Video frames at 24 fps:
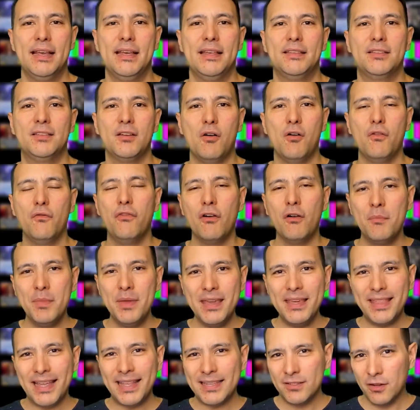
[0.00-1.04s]
So for
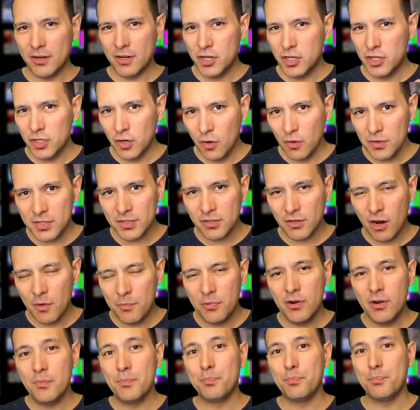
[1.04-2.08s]
me, that's not a
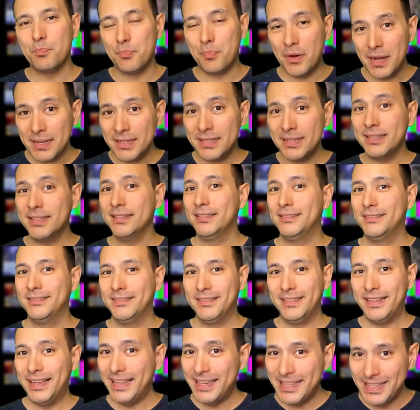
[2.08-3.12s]
showstopper, but
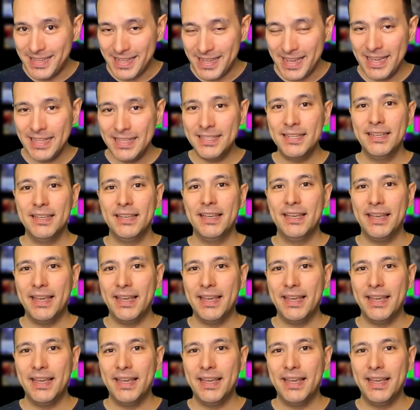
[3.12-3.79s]
indeed,